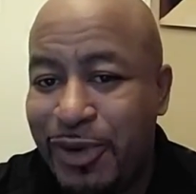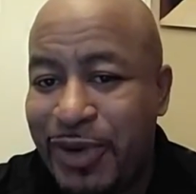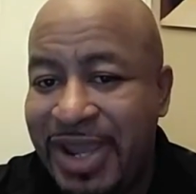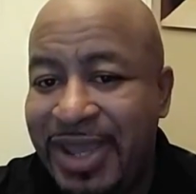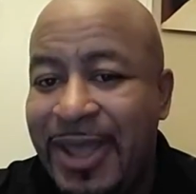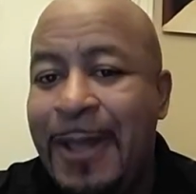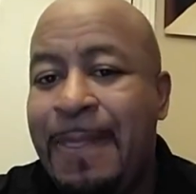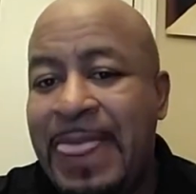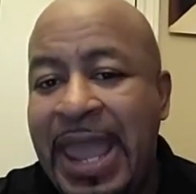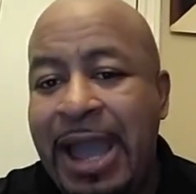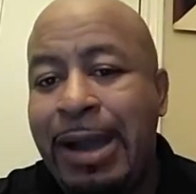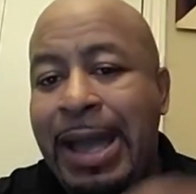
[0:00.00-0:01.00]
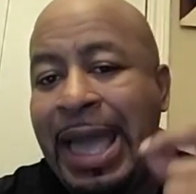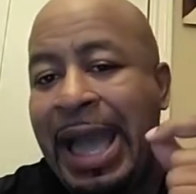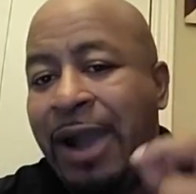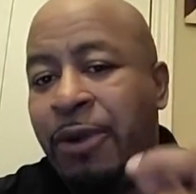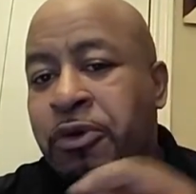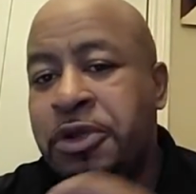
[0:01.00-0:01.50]
All right. Now,
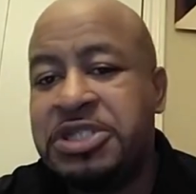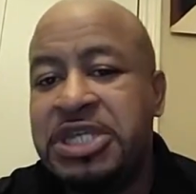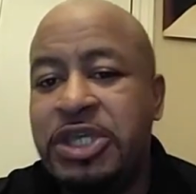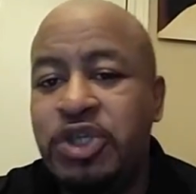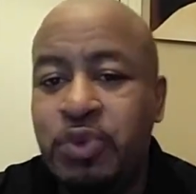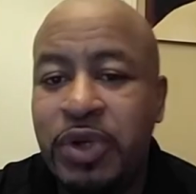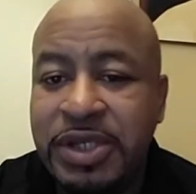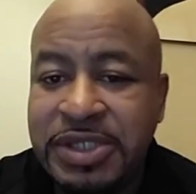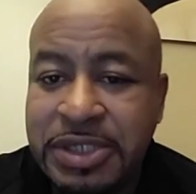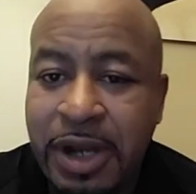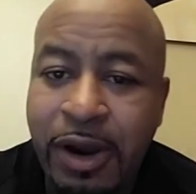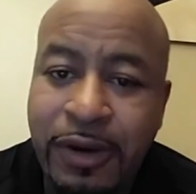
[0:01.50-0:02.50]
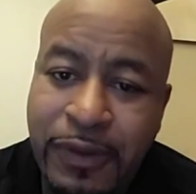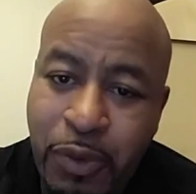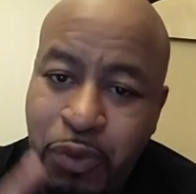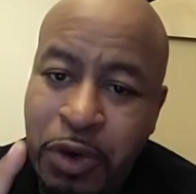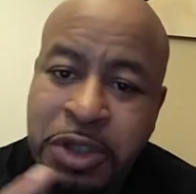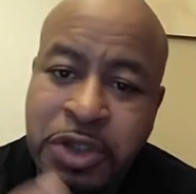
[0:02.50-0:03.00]
I want to tell you where to start.
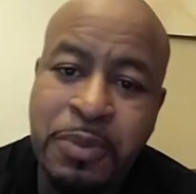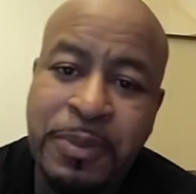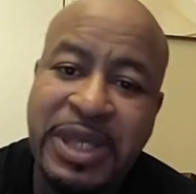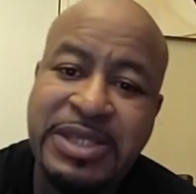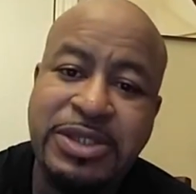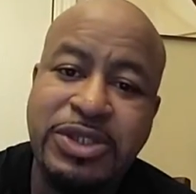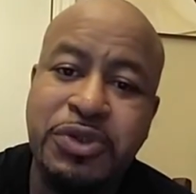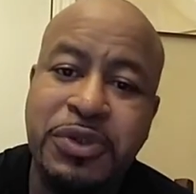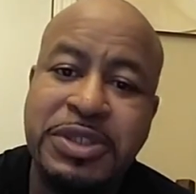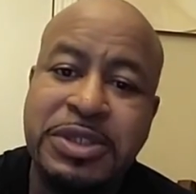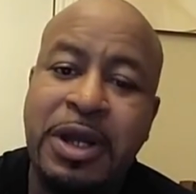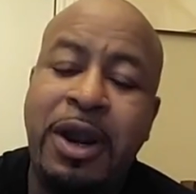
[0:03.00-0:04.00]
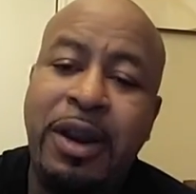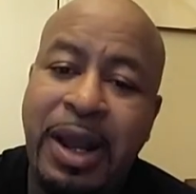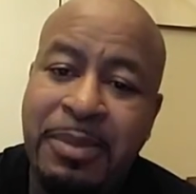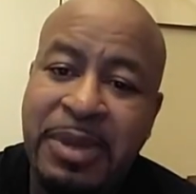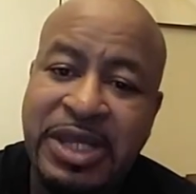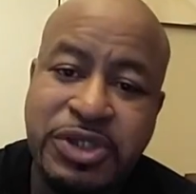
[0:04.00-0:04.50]
There are one or two places you can start.
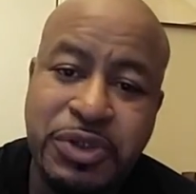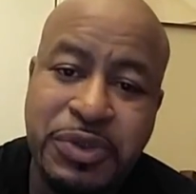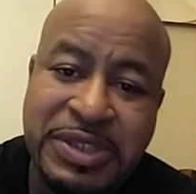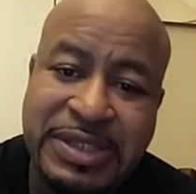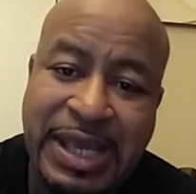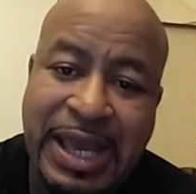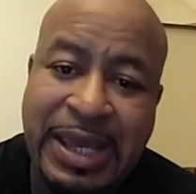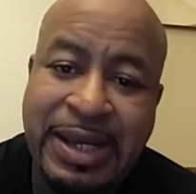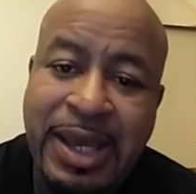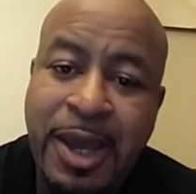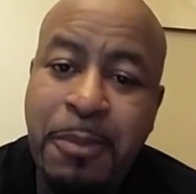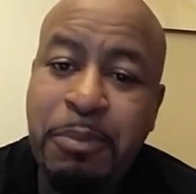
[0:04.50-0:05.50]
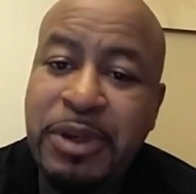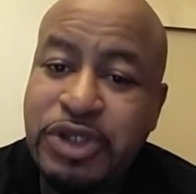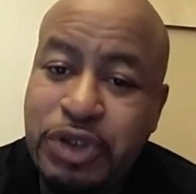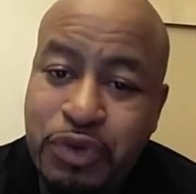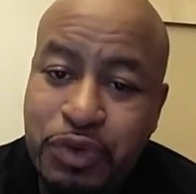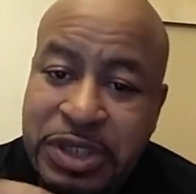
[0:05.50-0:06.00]
I'm going to let you decide.
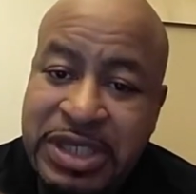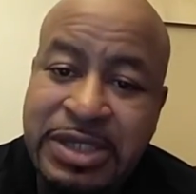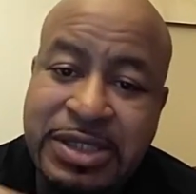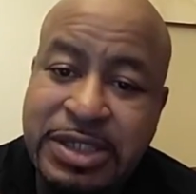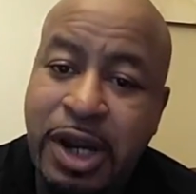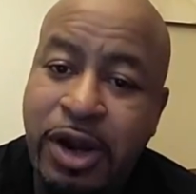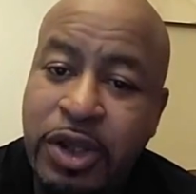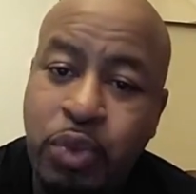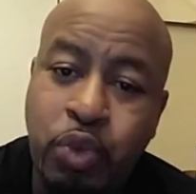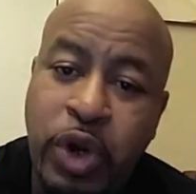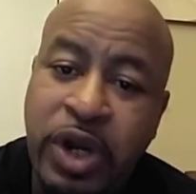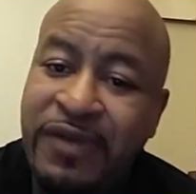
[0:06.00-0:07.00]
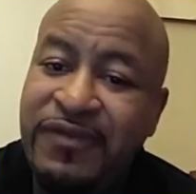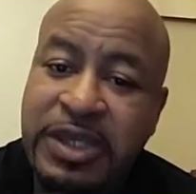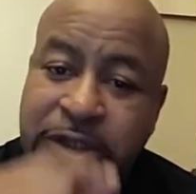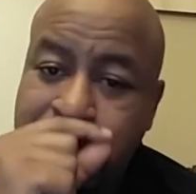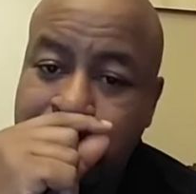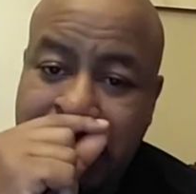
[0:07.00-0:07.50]
But you need to start in one of
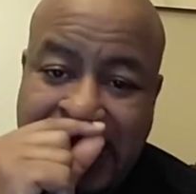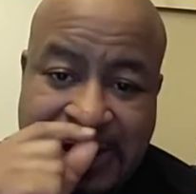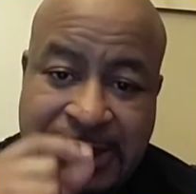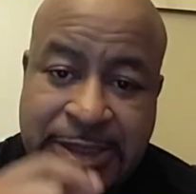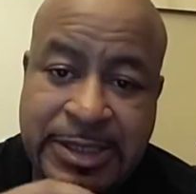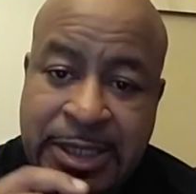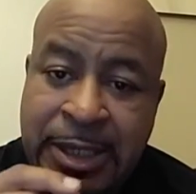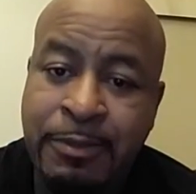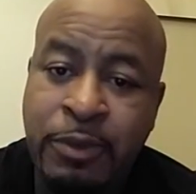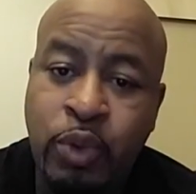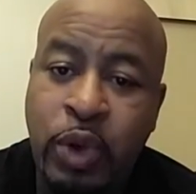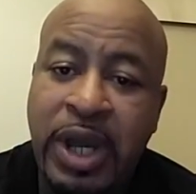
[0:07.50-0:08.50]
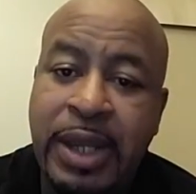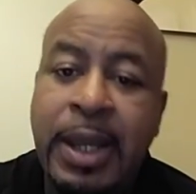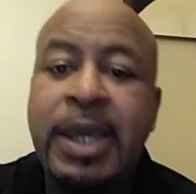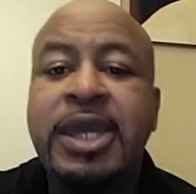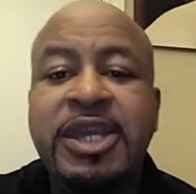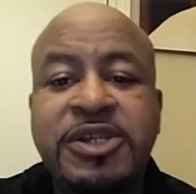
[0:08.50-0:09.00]
these two places. Number one,
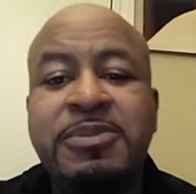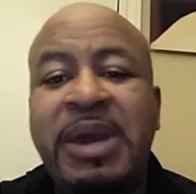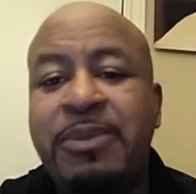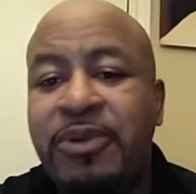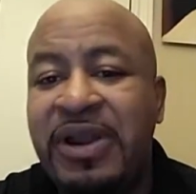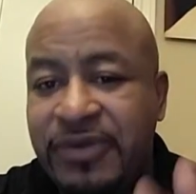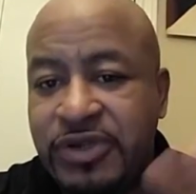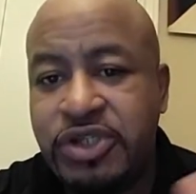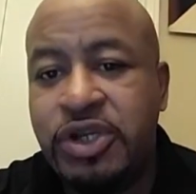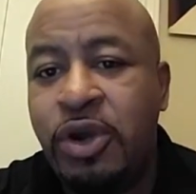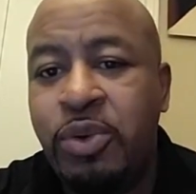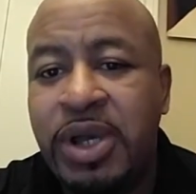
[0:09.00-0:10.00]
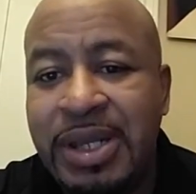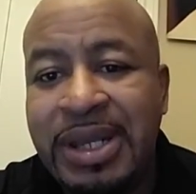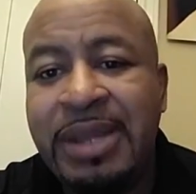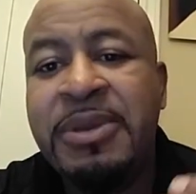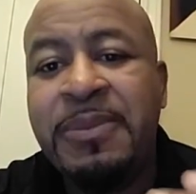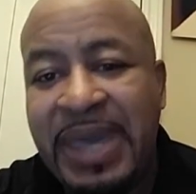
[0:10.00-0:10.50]
here's my preference. You know
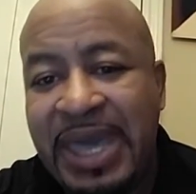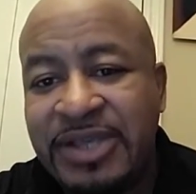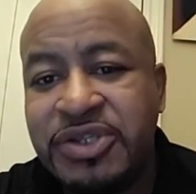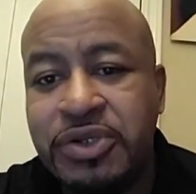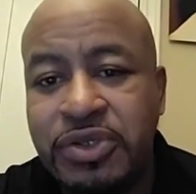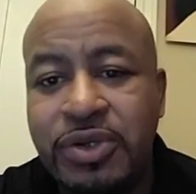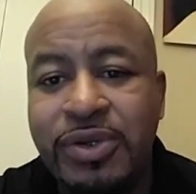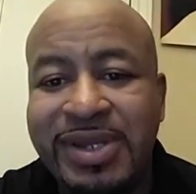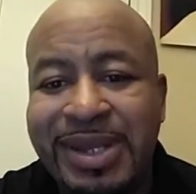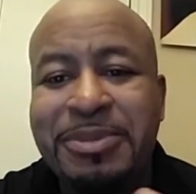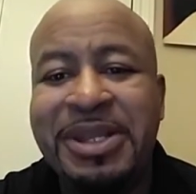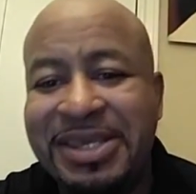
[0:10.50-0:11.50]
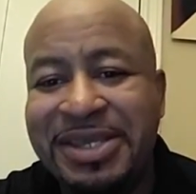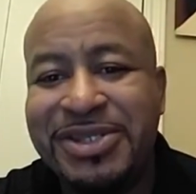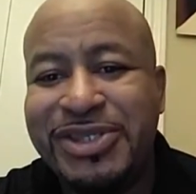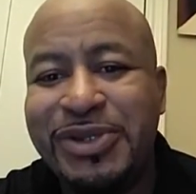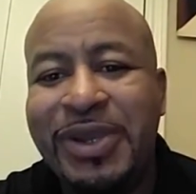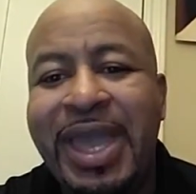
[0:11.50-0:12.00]
what? Let me pastor you. Let me
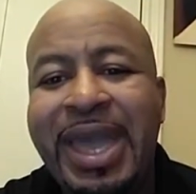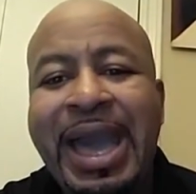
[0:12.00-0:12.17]
lead you.